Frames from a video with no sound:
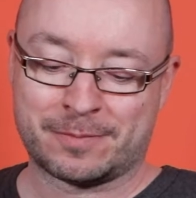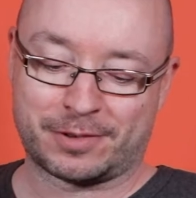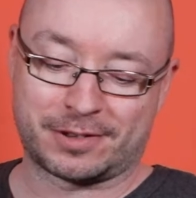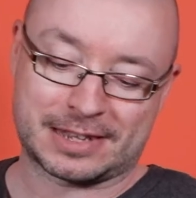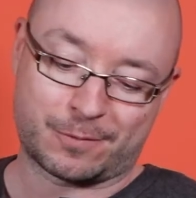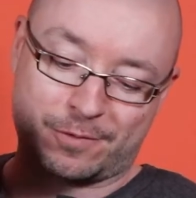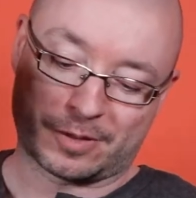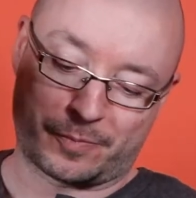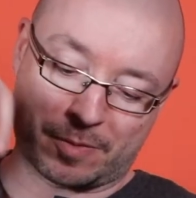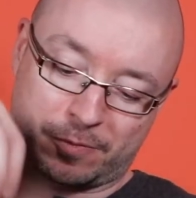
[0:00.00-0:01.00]
because I want the
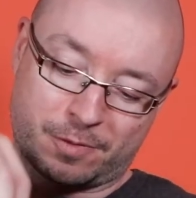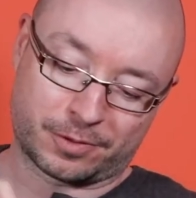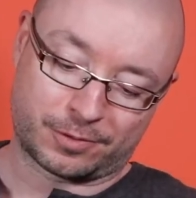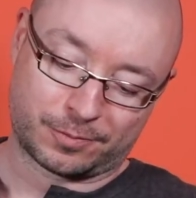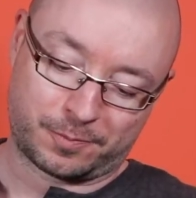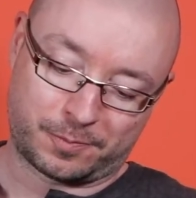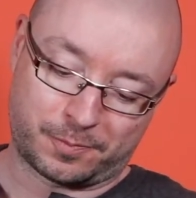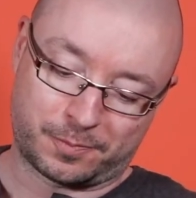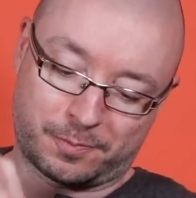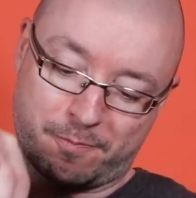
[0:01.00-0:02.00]
popcorn to
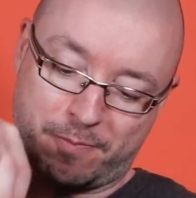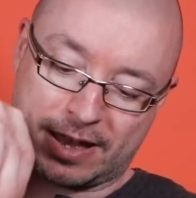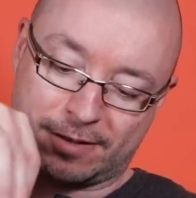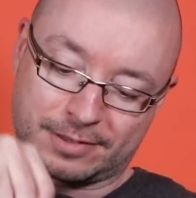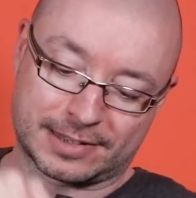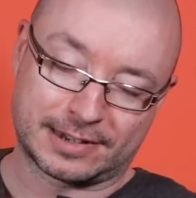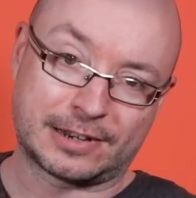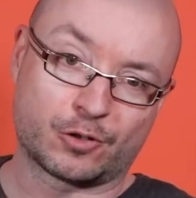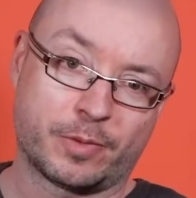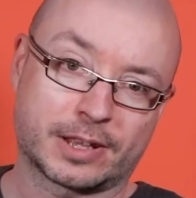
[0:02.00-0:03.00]
bounce a
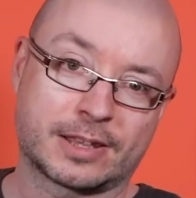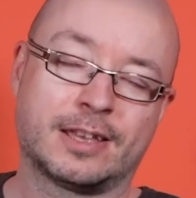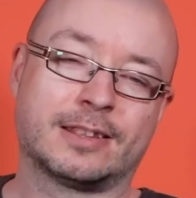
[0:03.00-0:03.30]
little bit.